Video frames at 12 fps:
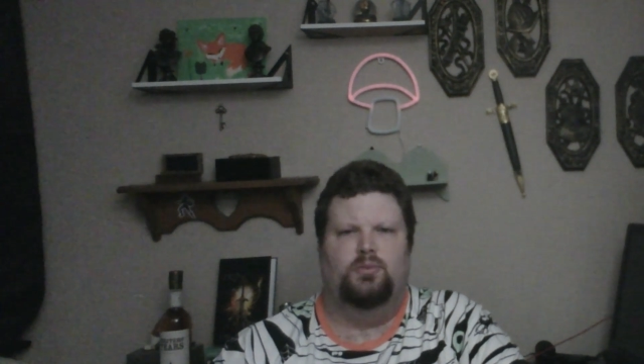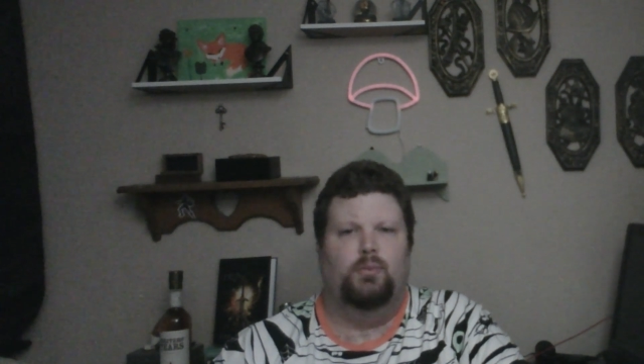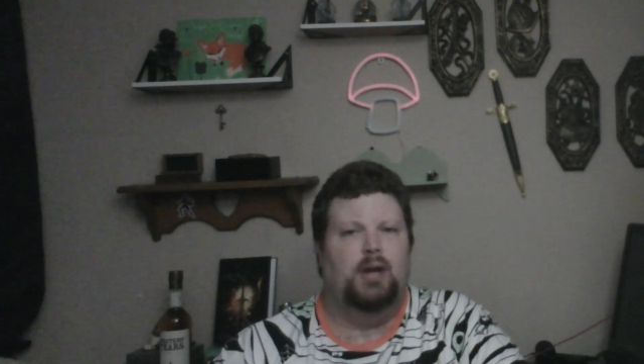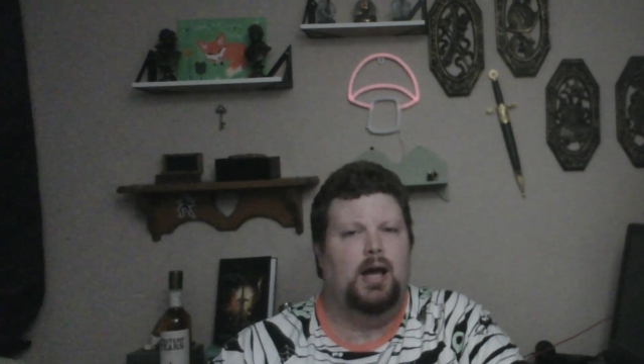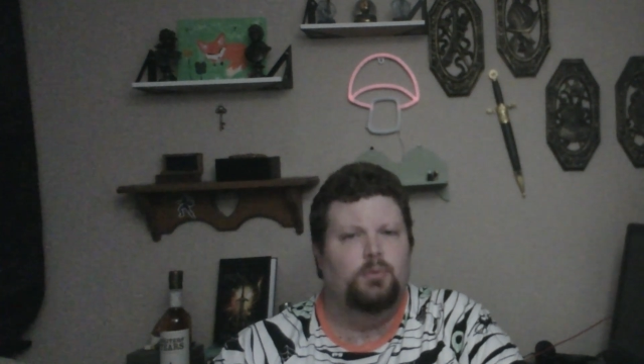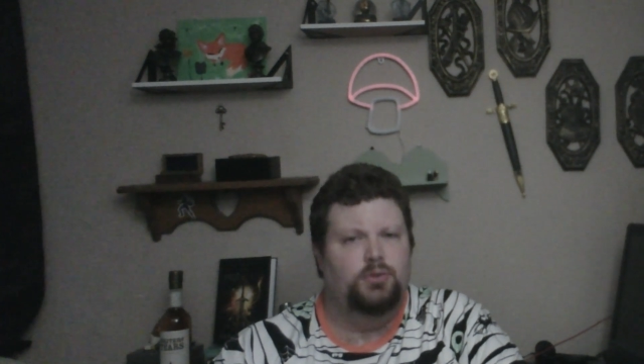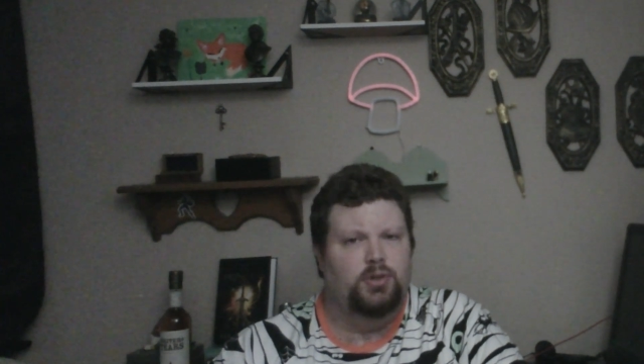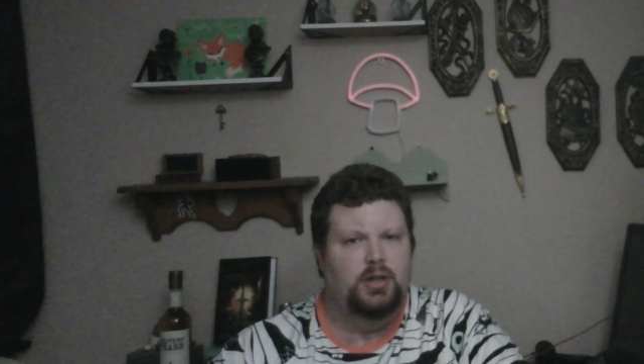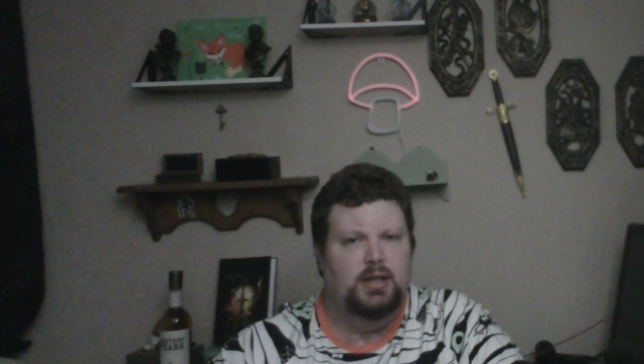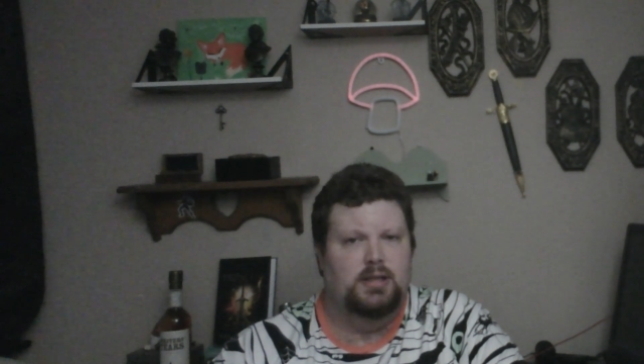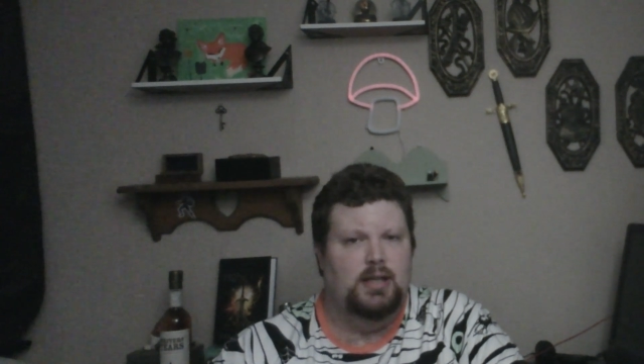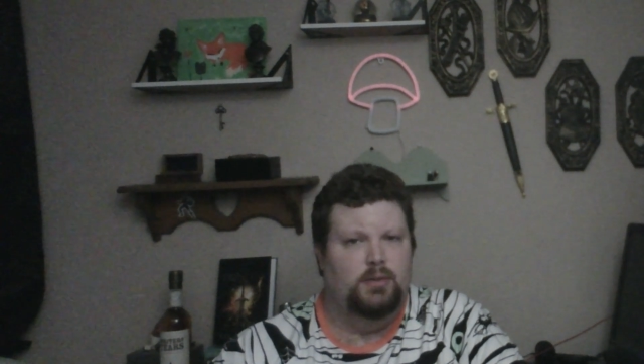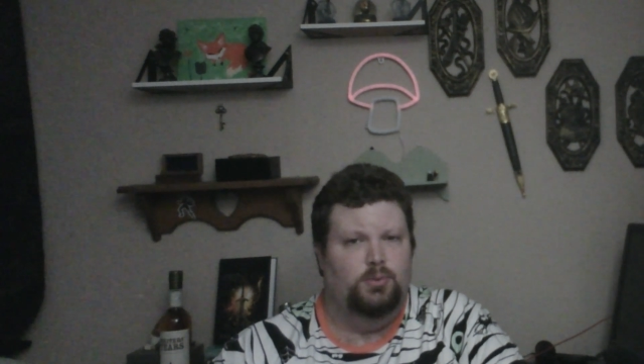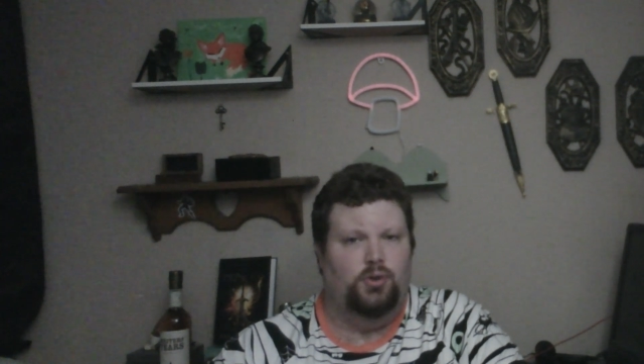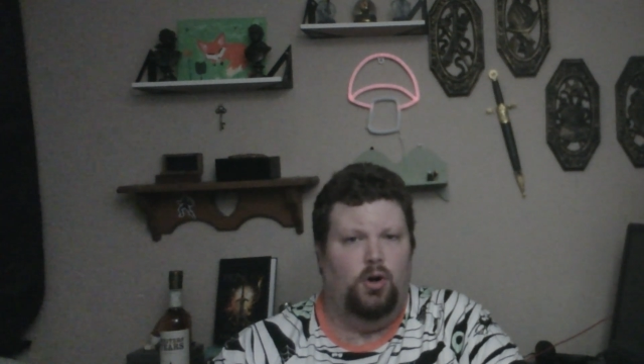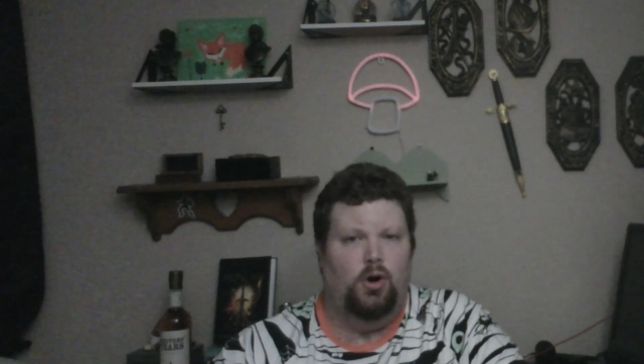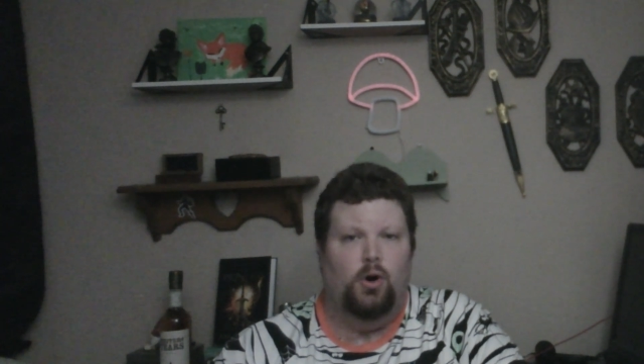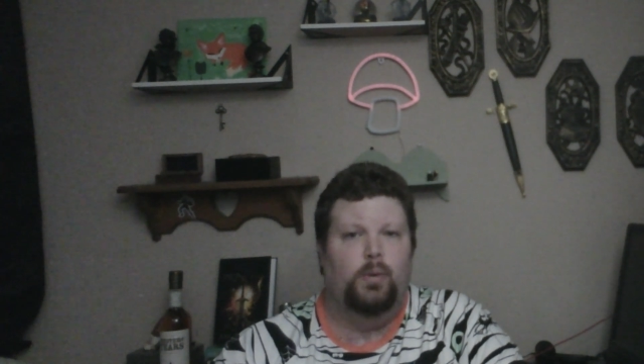when I was a kid, that was
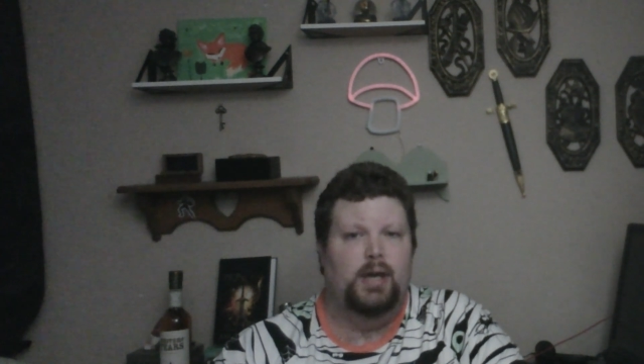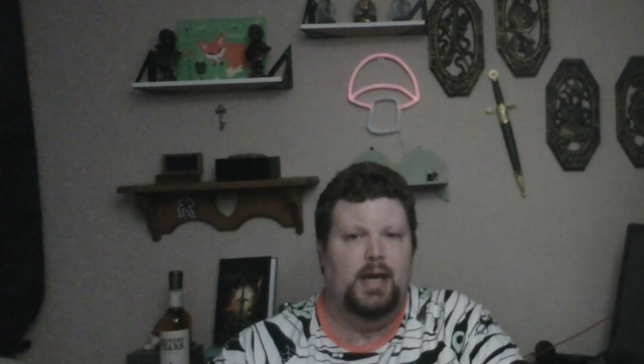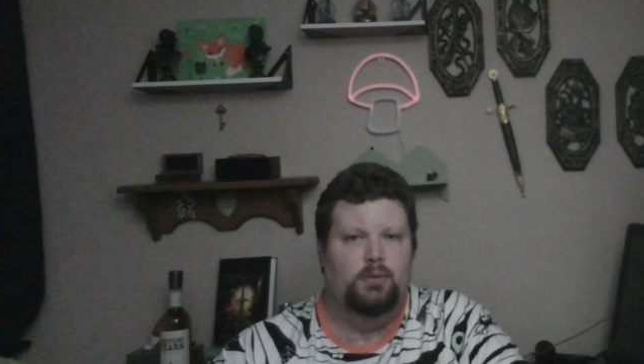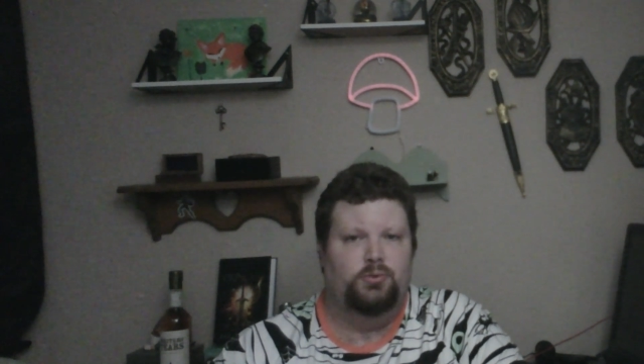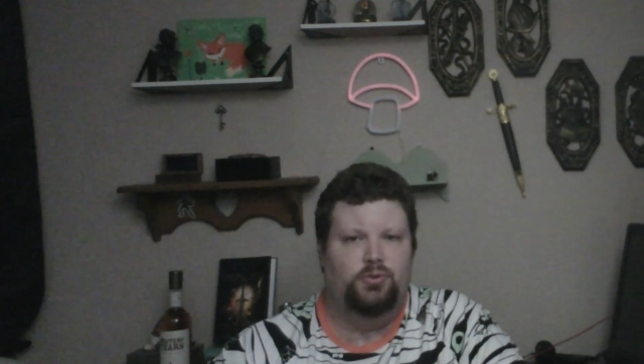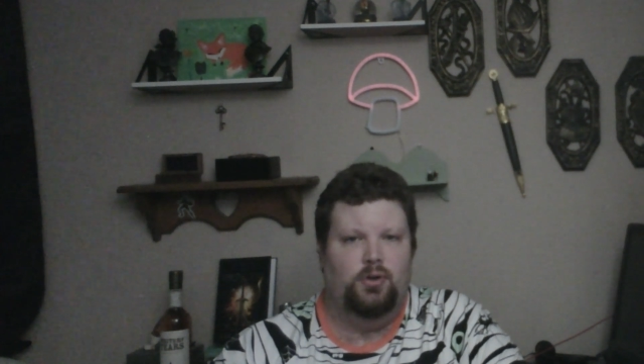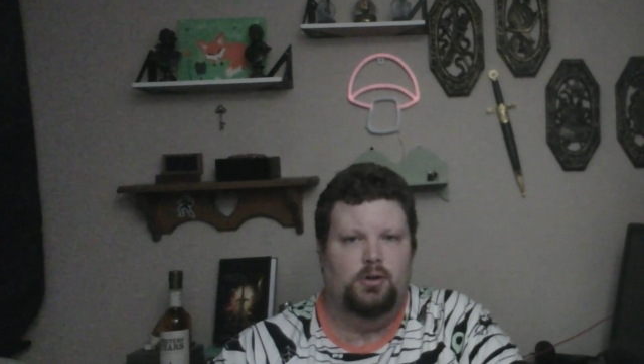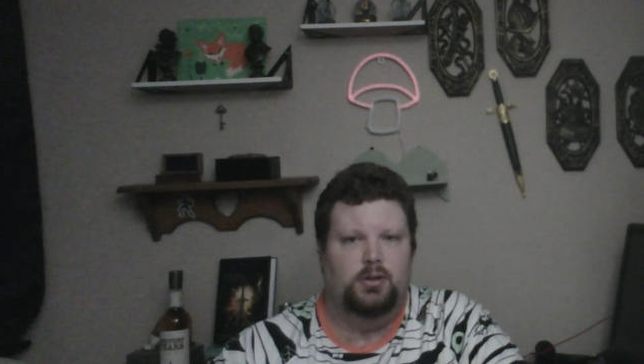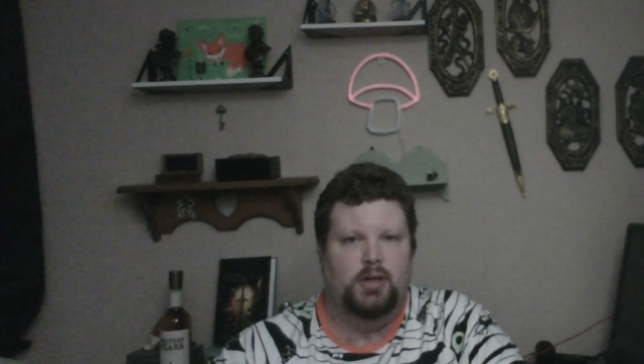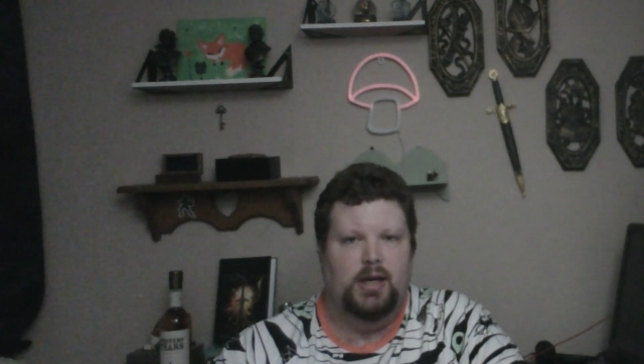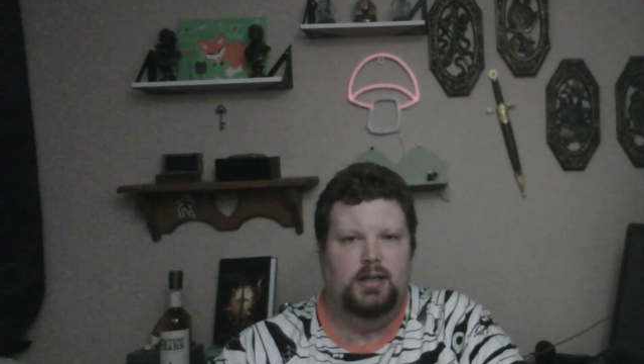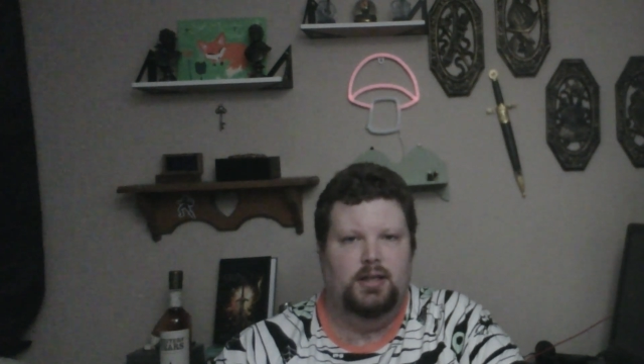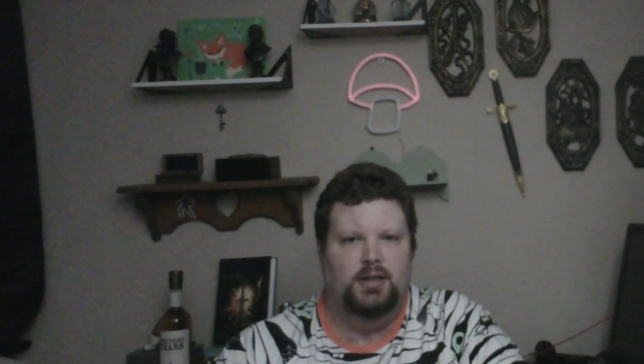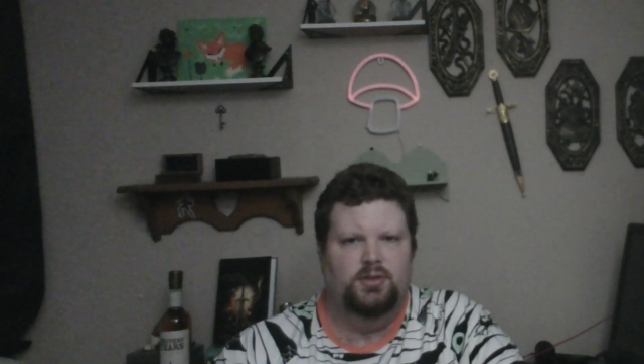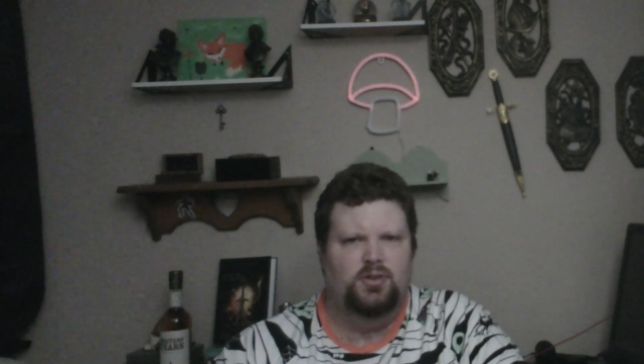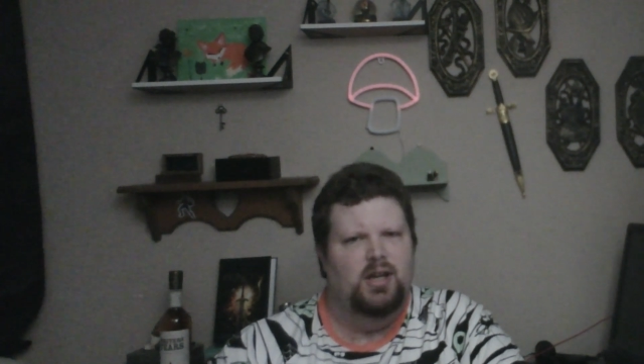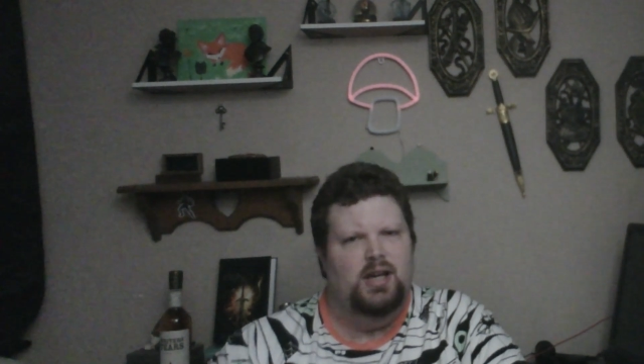all we had was the hard candies,